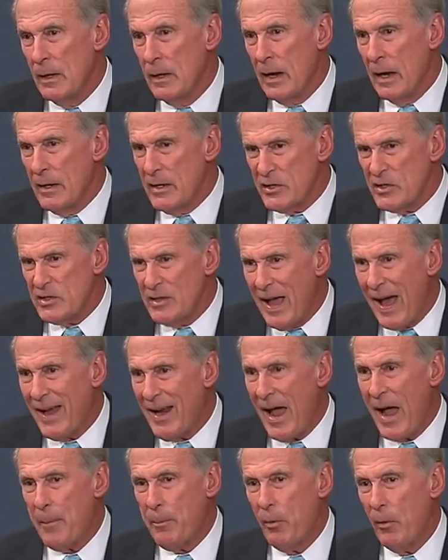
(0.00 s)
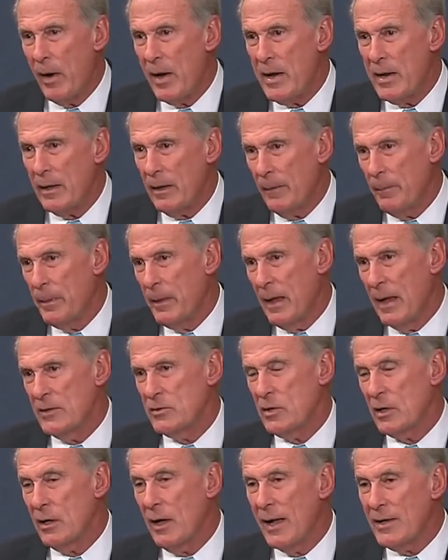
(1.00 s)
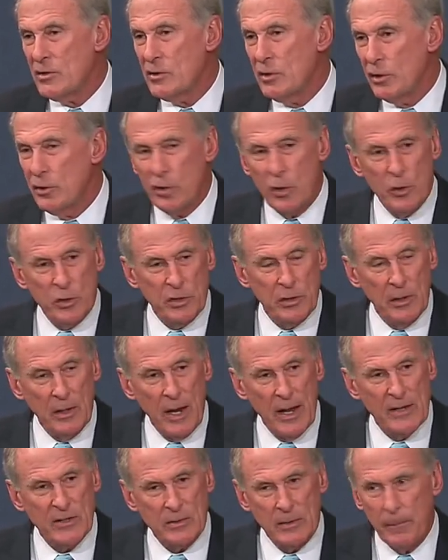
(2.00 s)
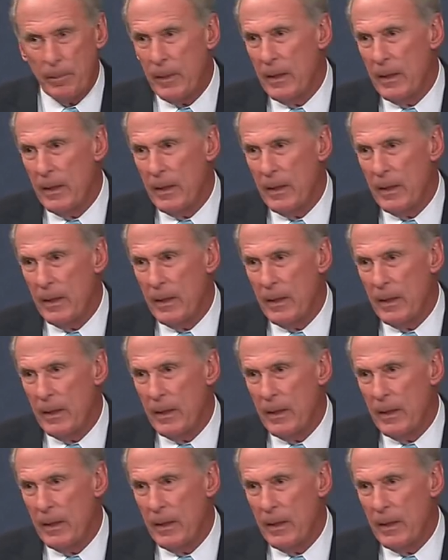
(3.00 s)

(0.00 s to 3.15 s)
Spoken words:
and it's not operating as the Constitution has